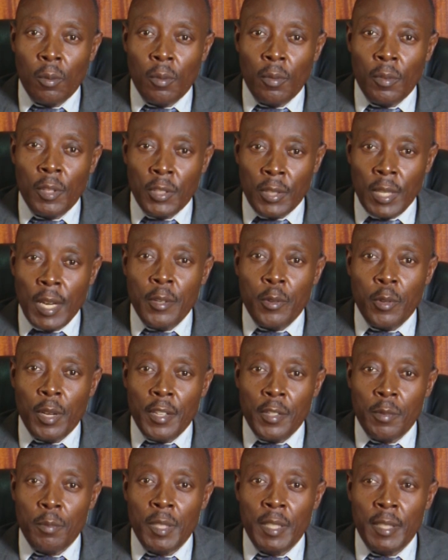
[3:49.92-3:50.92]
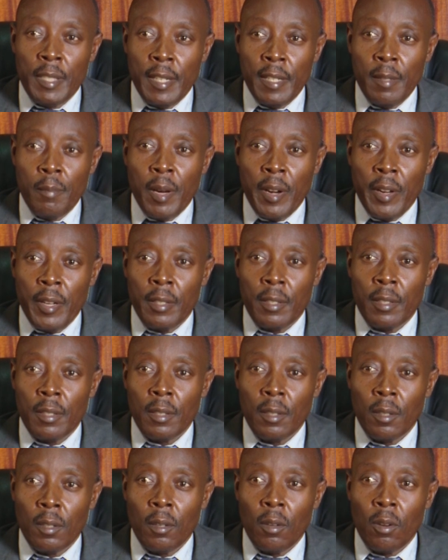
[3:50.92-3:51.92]
this country has been deliberate
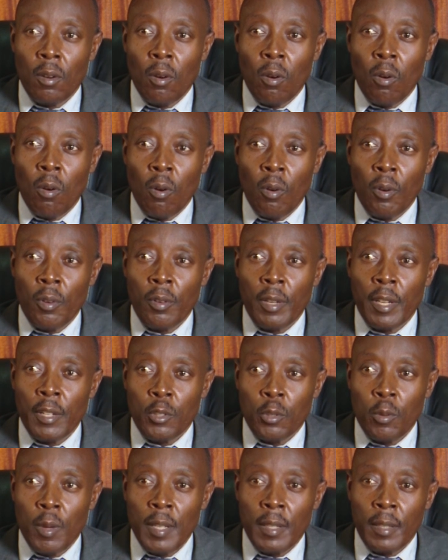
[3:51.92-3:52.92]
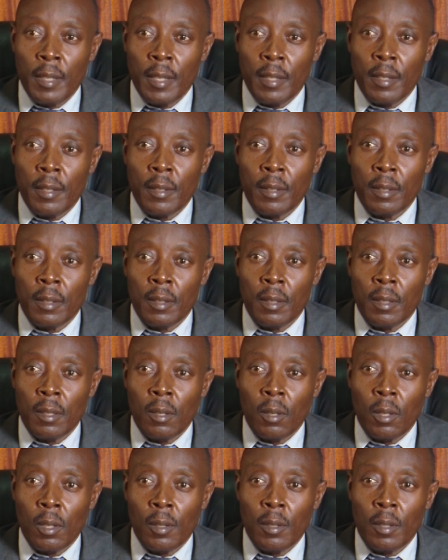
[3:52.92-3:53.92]
on ensuring that
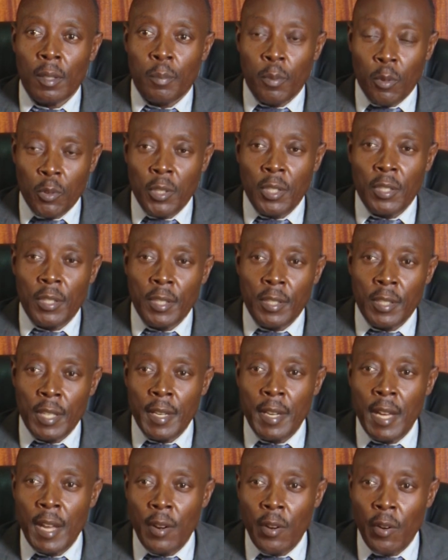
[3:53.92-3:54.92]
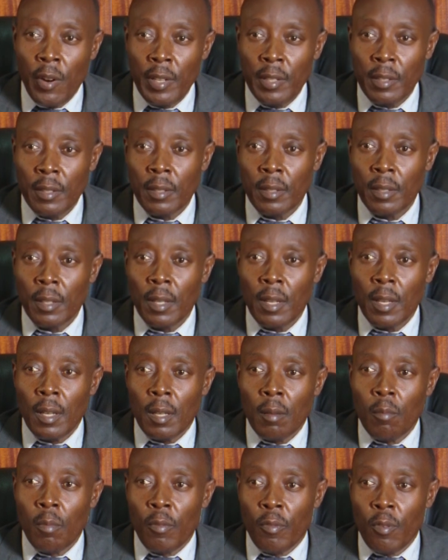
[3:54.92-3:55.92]
the processes are done right
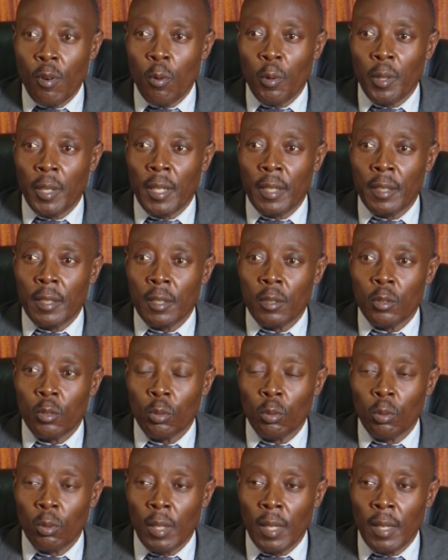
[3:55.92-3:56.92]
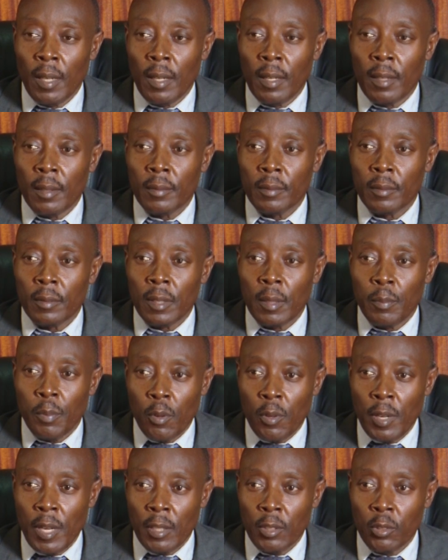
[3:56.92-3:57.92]
before we get into the
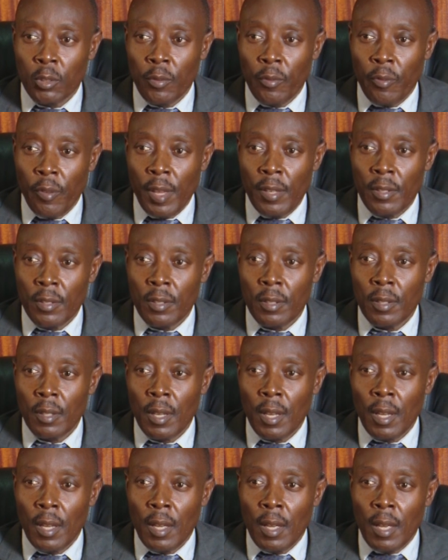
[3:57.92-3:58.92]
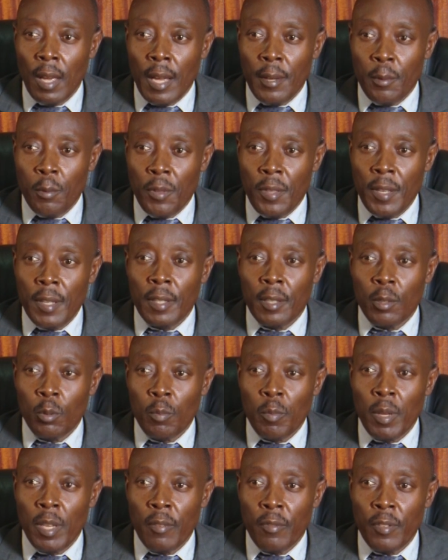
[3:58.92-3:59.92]
production phase. And we think it will
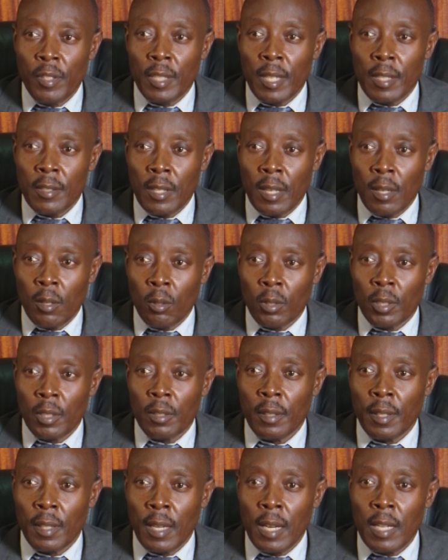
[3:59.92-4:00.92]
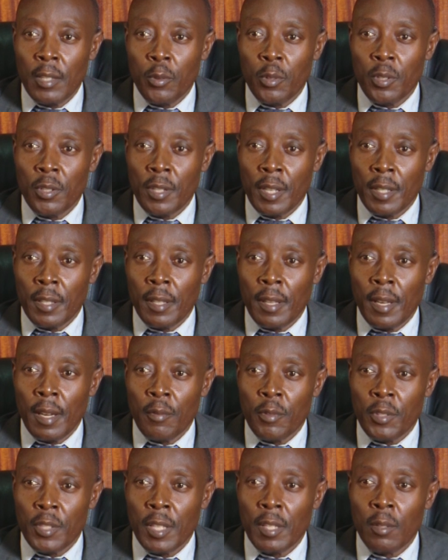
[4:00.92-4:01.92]
benefit us a lot. The countries that they
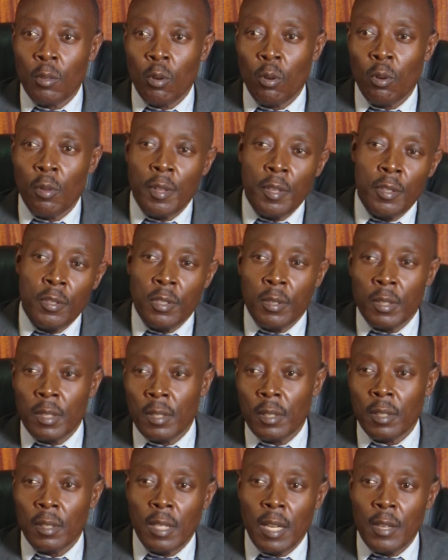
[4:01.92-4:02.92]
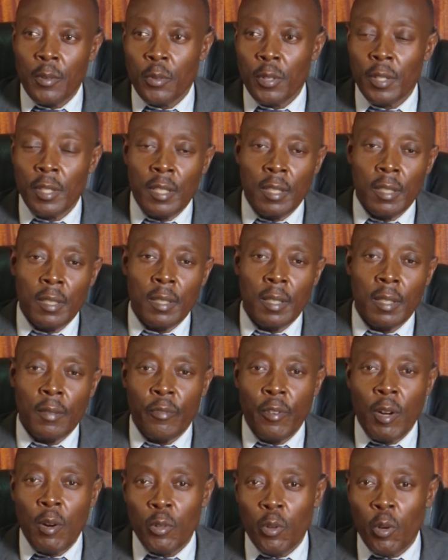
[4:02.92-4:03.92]
have said, oh, this country
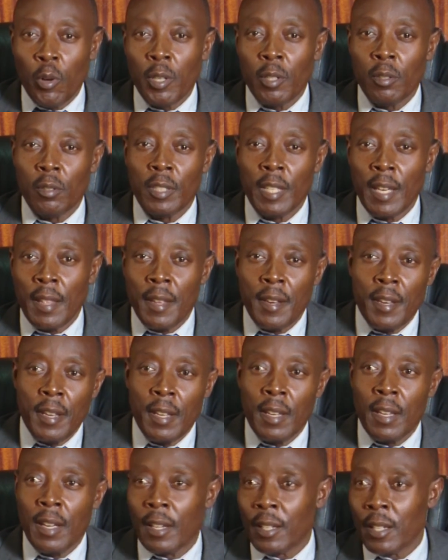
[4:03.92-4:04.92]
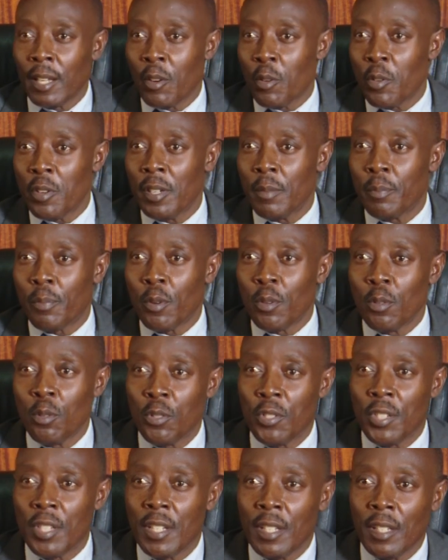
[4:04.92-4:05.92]
found oil the other day and they're already
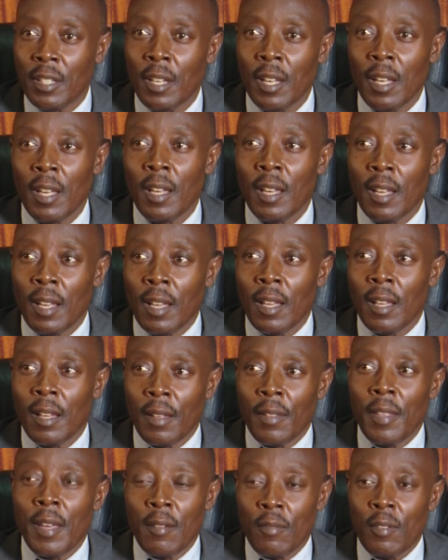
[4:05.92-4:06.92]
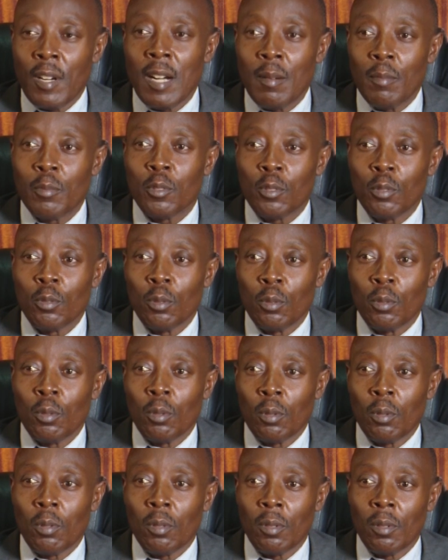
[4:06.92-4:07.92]
producing, they have come
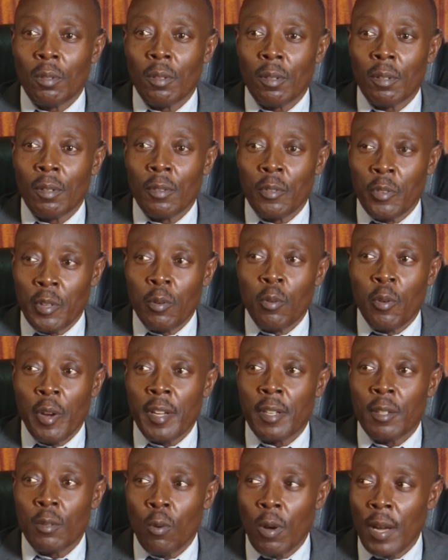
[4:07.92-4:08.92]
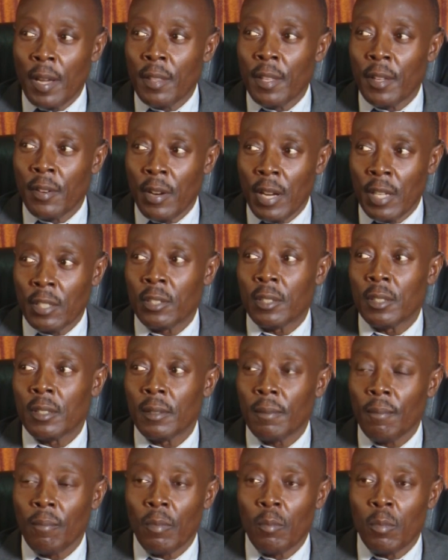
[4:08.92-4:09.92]
to regret why they rushed,
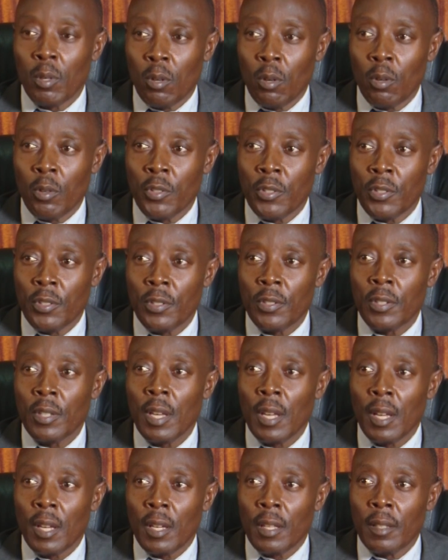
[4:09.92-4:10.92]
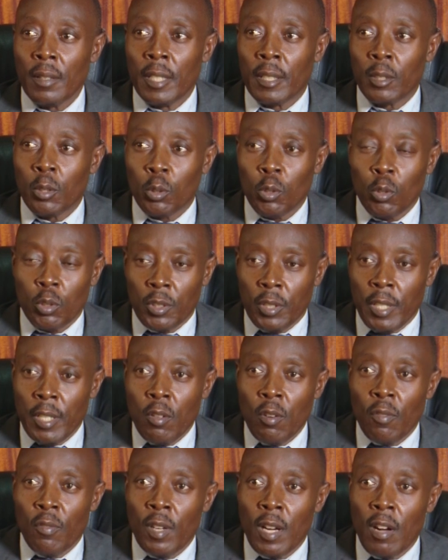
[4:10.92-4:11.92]
because the total
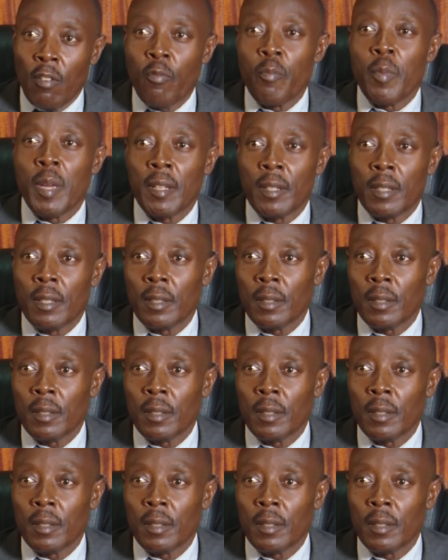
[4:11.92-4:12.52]
take of government